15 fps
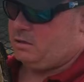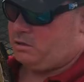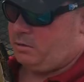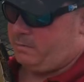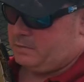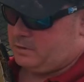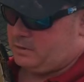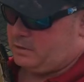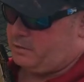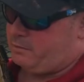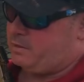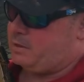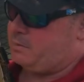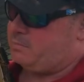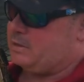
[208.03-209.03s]
surface cleaner
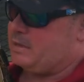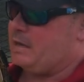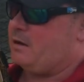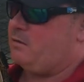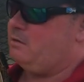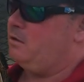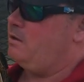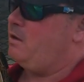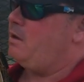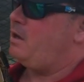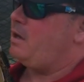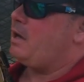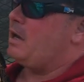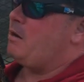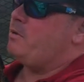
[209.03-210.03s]
tips out.
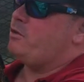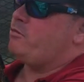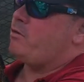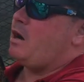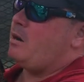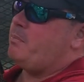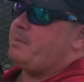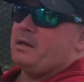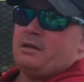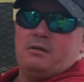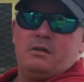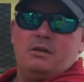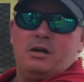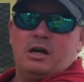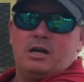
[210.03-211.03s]
I would drop in
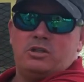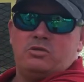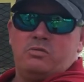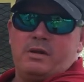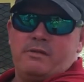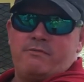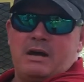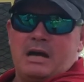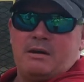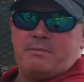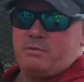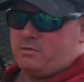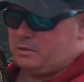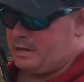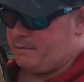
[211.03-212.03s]
a
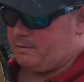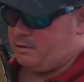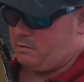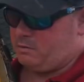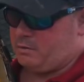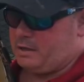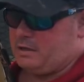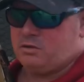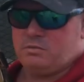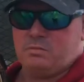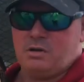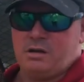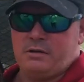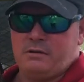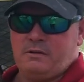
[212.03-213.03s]
2507 on each
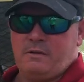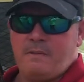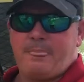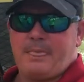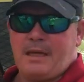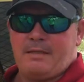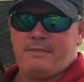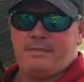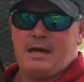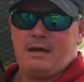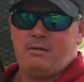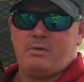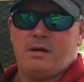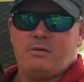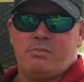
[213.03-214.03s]
one. And
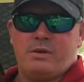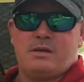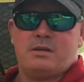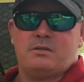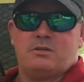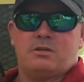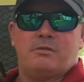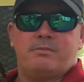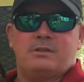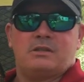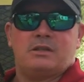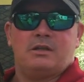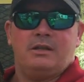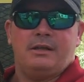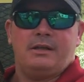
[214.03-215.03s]
that way we can surface
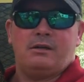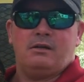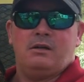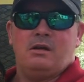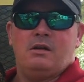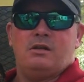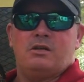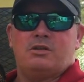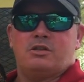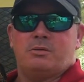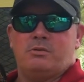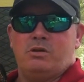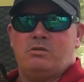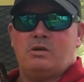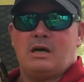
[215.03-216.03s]
clean
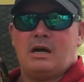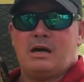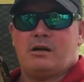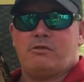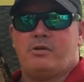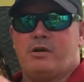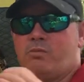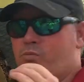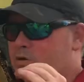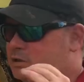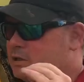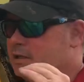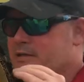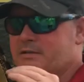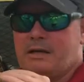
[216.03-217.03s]
some new concrete, which
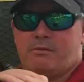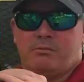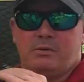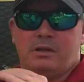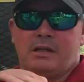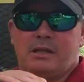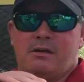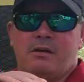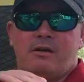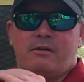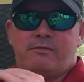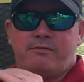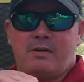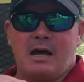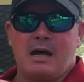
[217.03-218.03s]
has that really
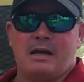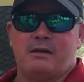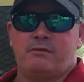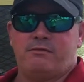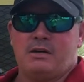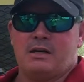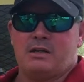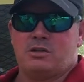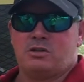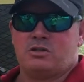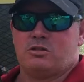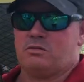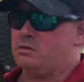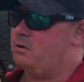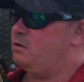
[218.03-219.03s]
fine finish
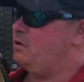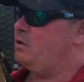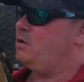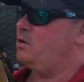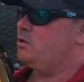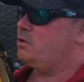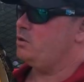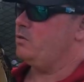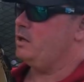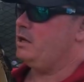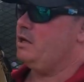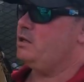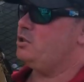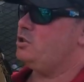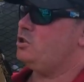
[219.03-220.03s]
to it. So
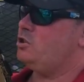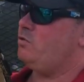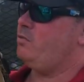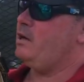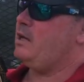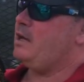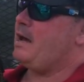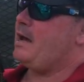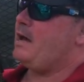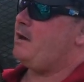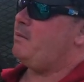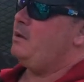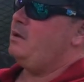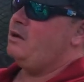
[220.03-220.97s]
again, just to recap,